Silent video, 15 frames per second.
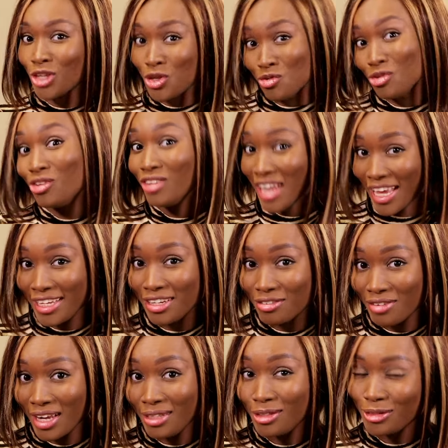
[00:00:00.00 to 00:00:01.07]
You wouldn't like it,
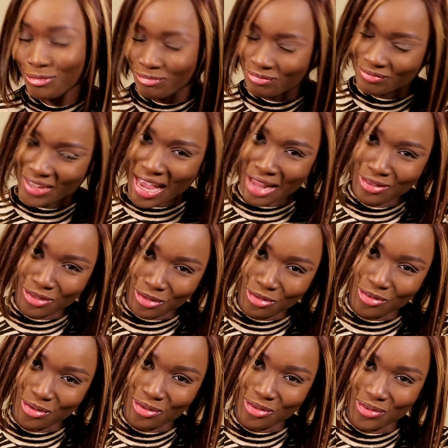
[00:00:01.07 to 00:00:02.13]
right? I
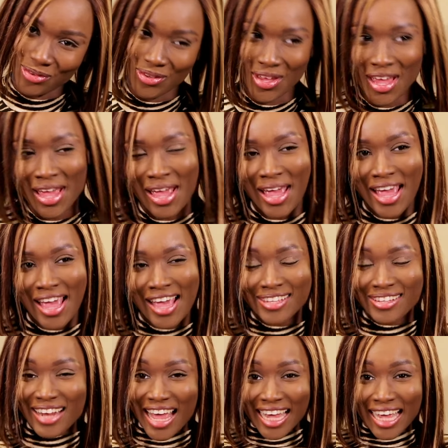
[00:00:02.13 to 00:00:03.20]
thought so too.
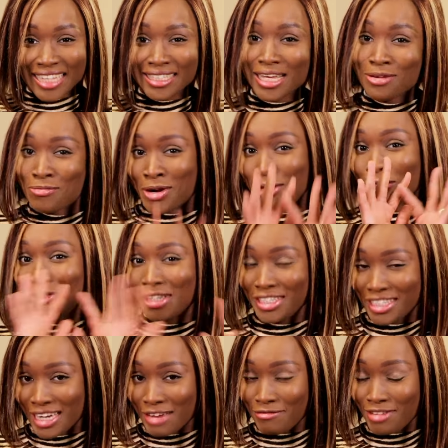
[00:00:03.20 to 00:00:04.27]
So like I said, we're not
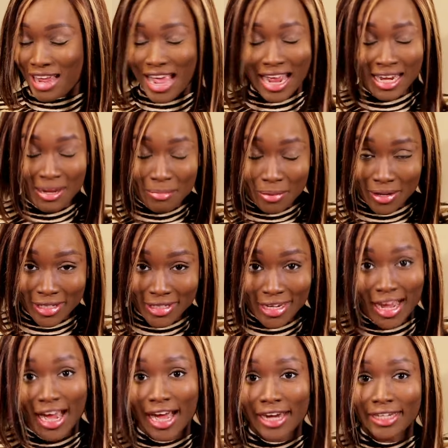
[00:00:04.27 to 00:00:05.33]
judging anybody
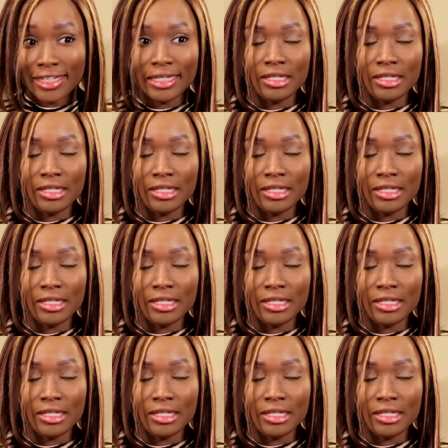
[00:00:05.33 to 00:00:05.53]
and